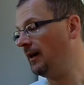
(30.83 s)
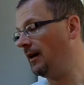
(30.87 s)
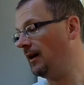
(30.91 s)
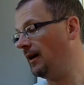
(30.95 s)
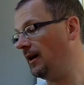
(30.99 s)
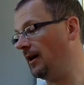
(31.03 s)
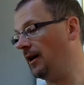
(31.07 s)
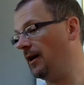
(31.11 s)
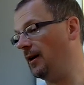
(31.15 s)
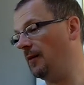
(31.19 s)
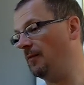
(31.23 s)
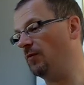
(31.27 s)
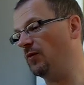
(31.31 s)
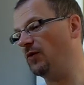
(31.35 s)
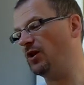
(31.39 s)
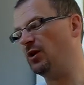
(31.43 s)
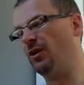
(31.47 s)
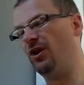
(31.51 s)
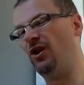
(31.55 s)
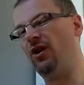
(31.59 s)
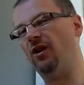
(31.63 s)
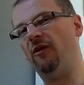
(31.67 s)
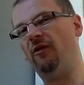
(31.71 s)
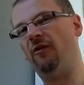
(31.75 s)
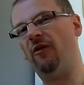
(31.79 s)
So
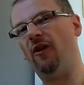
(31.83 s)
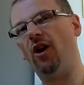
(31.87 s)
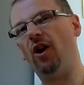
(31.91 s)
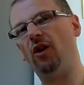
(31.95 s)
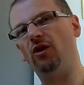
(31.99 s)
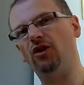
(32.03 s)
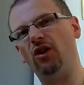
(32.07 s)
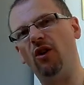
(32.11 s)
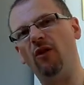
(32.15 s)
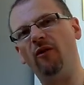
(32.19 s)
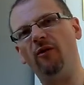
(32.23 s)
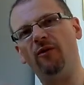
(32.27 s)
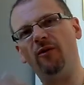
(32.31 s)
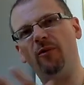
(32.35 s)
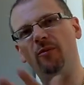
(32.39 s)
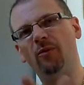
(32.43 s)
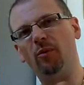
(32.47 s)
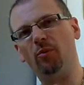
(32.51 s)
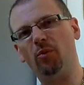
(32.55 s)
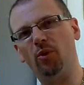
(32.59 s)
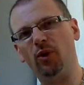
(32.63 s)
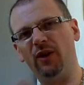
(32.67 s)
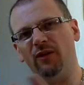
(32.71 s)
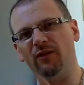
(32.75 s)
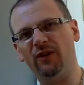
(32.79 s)
it kind of follows on from the
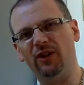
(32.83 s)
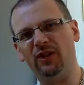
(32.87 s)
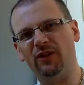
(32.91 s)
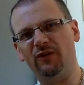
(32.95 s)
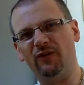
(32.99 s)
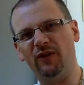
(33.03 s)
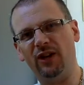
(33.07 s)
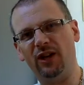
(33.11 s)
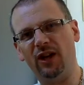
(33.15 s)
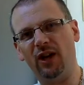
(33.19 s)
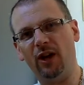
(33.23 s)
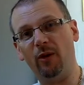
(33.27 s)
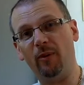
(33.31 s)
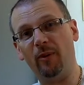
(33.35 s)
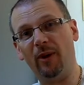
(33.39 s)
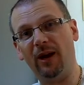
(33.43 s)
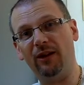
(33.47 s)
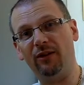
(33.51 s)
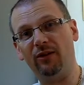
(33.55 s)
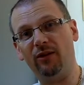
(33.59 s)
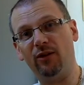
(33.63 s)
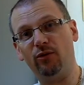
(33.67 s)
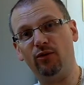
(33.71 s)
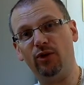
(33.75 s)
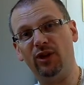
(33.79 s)
previous video
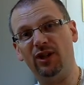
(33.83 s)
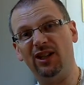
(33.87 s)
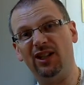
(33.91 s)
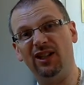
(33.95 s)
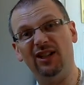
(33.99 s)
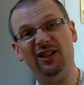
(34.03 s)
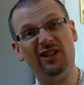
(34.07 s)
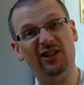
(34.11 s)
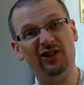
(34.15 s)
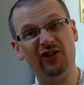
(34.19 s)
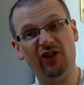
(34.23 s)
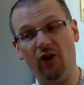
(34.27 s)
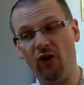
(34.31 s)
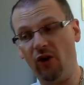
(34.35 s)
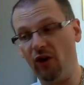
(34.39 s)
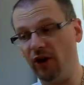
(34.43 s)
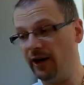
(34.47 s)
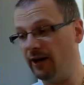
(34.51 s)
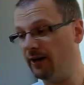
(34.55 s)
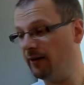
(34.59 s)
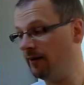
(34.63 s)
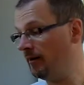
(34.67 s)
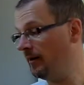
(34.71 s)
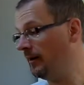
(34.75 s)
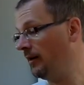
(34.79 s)
about 3D
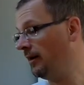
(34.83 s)
design.